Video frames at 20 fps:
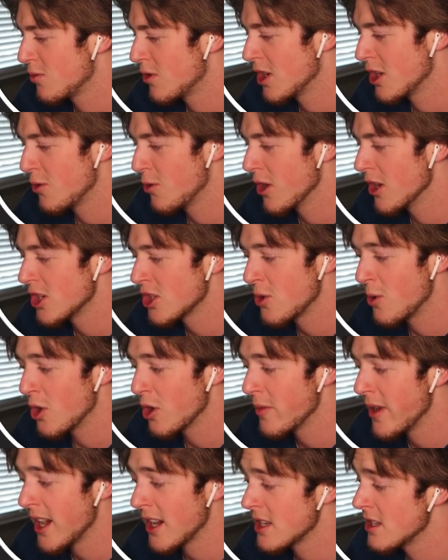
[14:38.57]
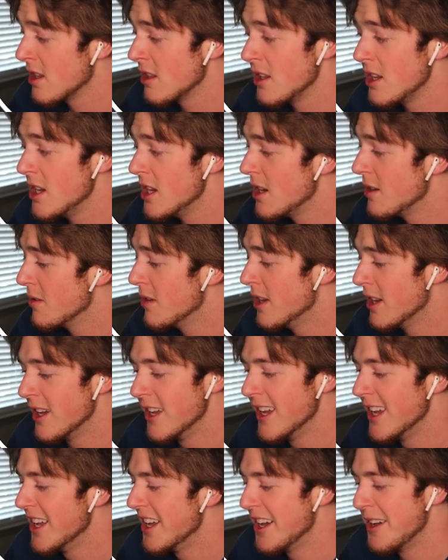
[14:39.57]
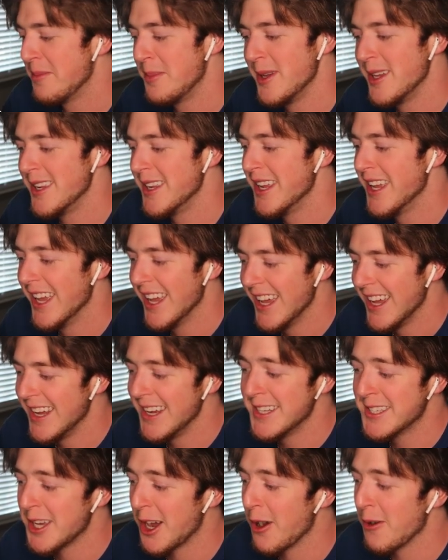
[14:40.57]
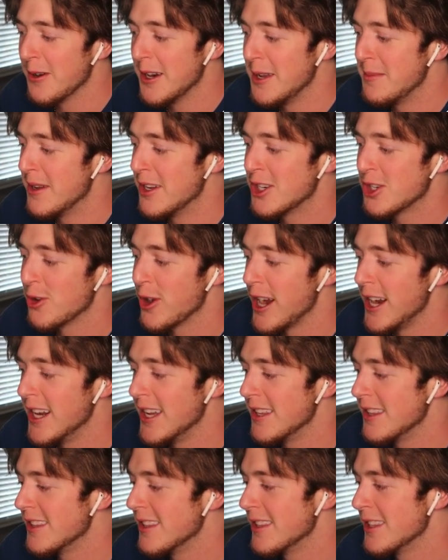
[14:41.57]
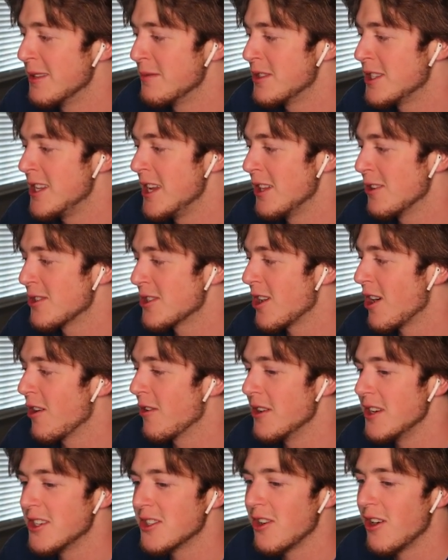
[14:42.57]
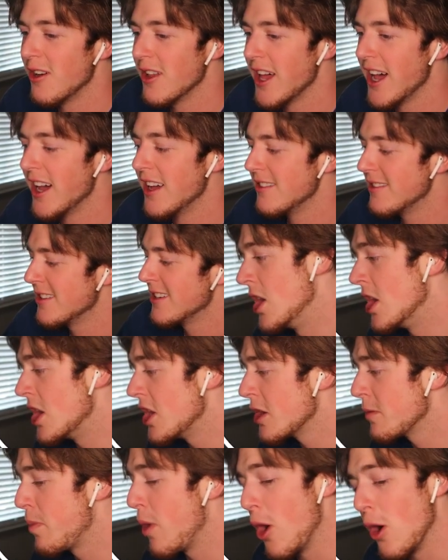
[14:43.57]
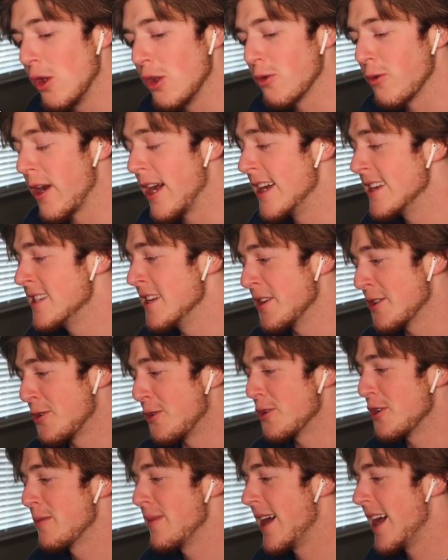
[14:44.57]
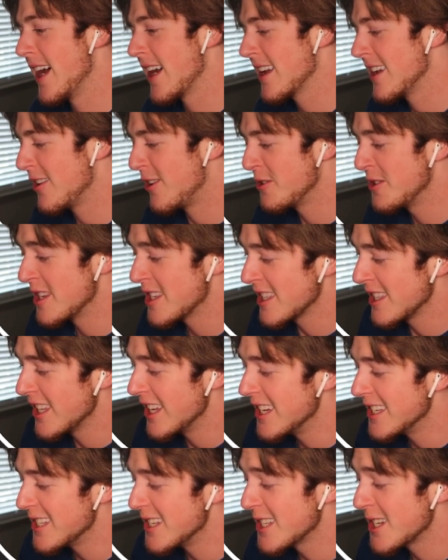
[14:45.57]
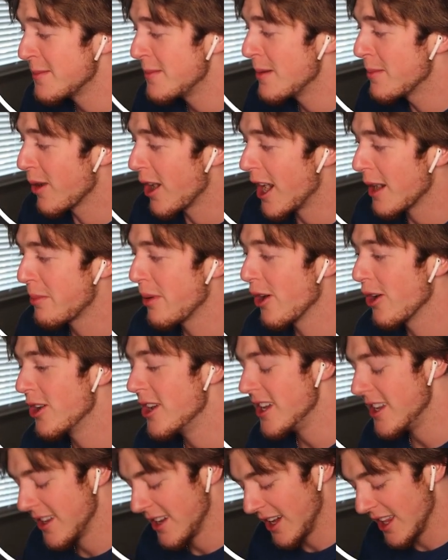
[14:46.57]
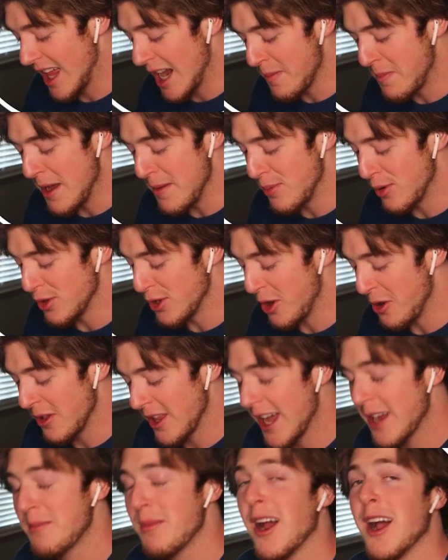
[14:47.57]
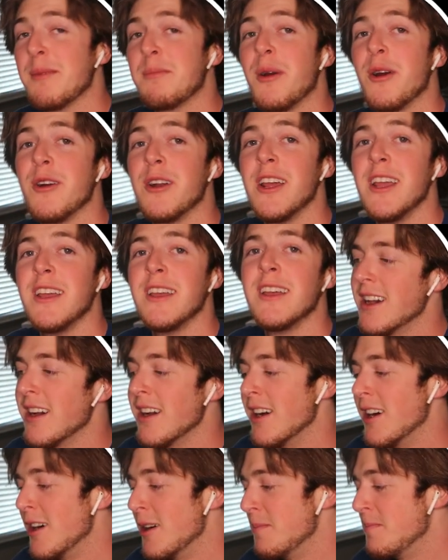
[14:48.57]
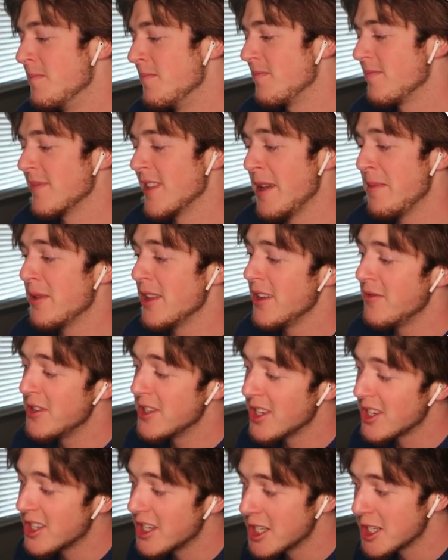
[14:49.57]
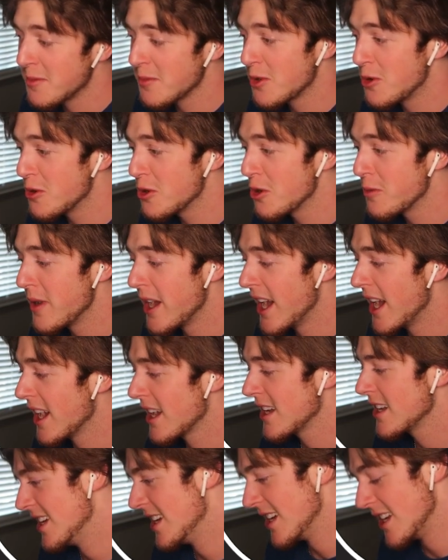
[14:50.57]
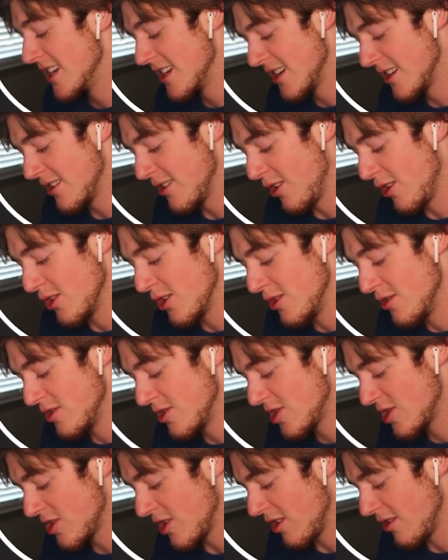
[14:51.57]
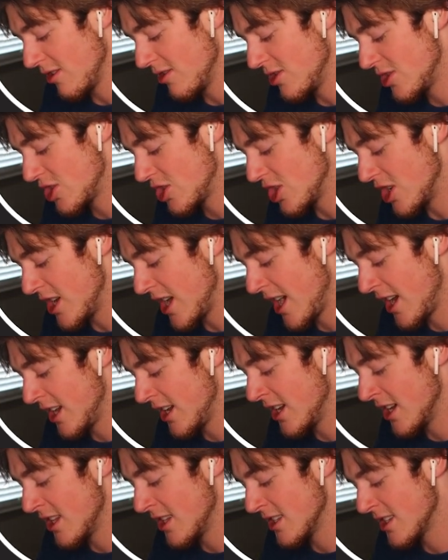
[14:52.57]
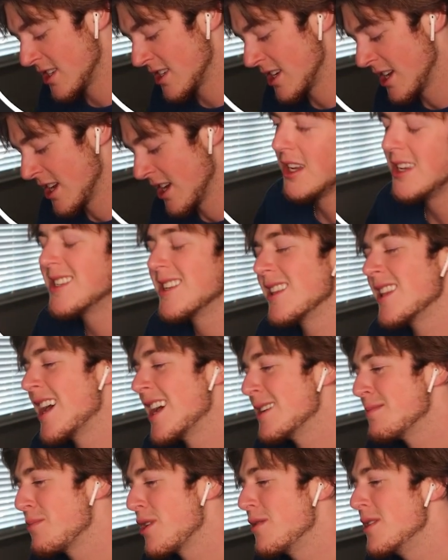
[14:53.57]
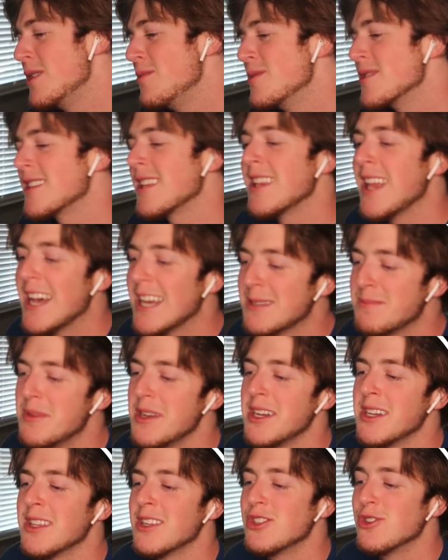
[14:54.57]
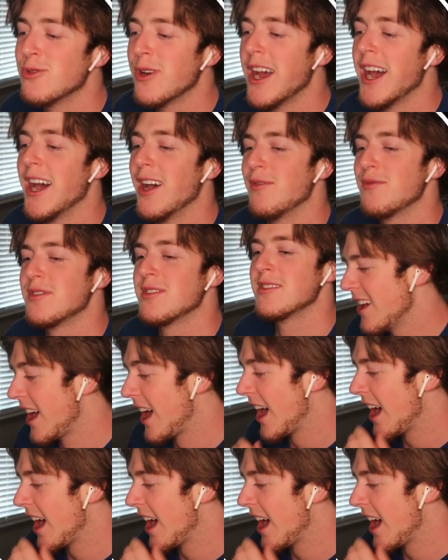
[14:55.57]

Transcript: one of the worst quarterbacks in the league. He's already been traded. The Steelers already saw that. Another polarizing quarterback on this list is going to be Brock Purdy. A lot of people don't like Brock Purdy. They believe he's a system quarterback and all those shenanigans. He's the last, bro. He was the last pick in the draft.